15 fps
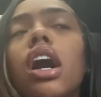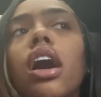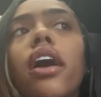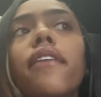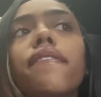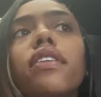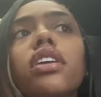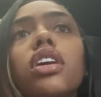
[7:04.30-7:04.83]

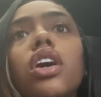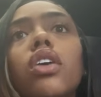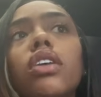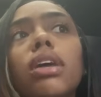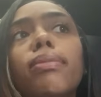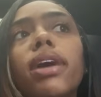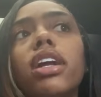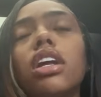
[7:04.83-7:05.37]
I'm finna go
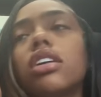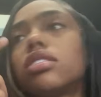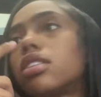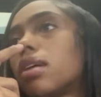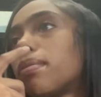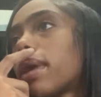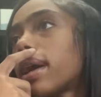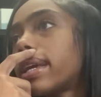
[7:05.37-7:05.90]
get my nails
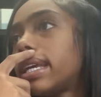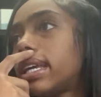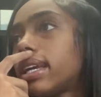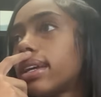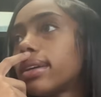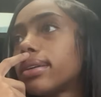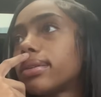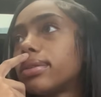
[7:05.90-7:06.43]
done by
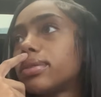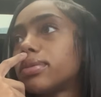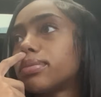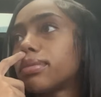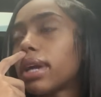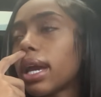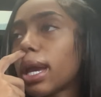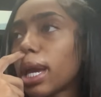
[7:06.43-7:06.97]

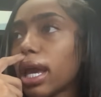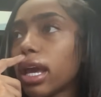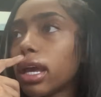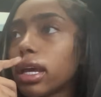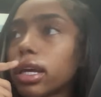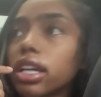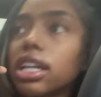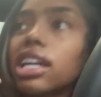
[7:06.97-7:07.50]
Kim,
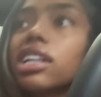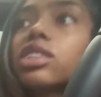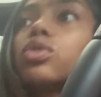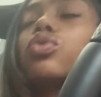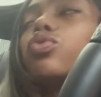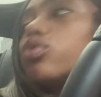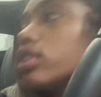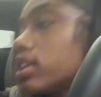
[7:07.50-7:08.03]
and it's
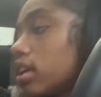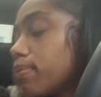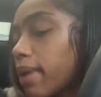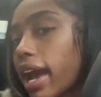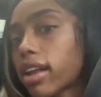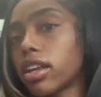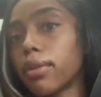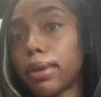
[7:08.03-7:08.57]
really
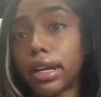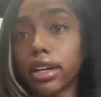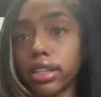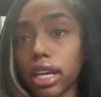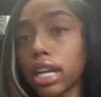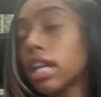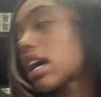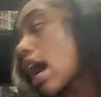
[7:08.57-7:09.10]
packed up here.
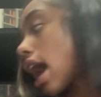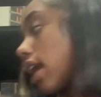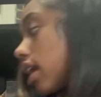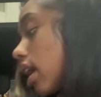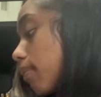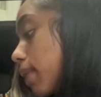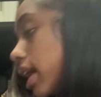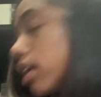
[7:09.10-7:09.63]
Thank God that
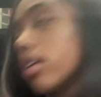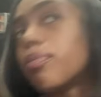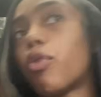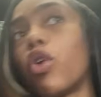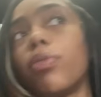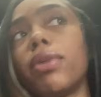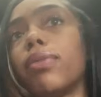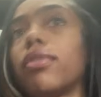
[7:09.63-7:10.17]
I made an
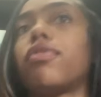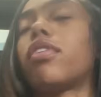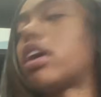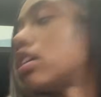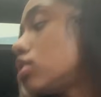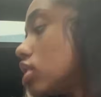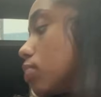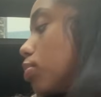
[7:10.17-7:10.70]
appointment before
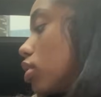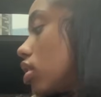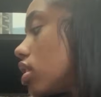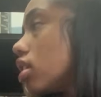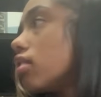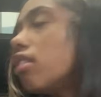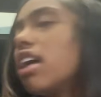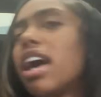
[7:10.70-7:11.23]
I just pulled
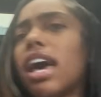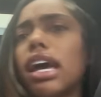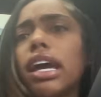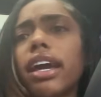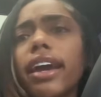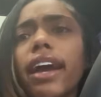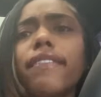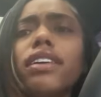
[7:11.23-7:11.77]
up.
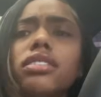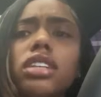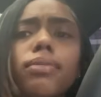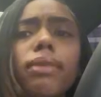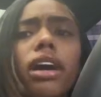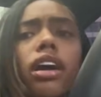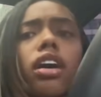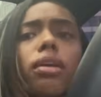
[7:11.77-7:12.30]
And every time
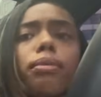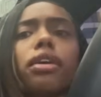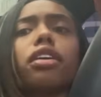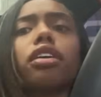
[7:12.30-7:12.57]
I come here,